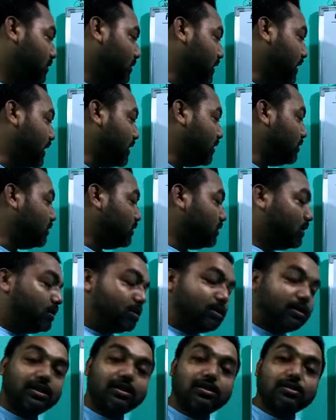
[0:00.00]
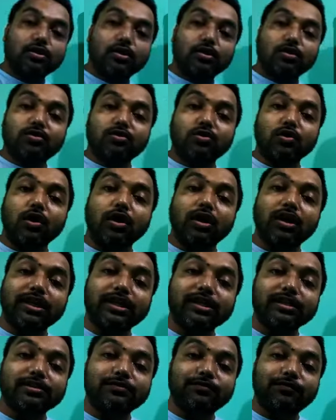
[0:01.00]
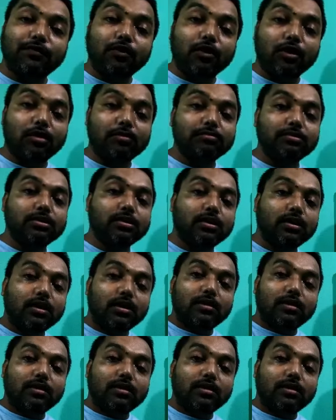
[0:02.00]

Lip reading: Now this soil is formed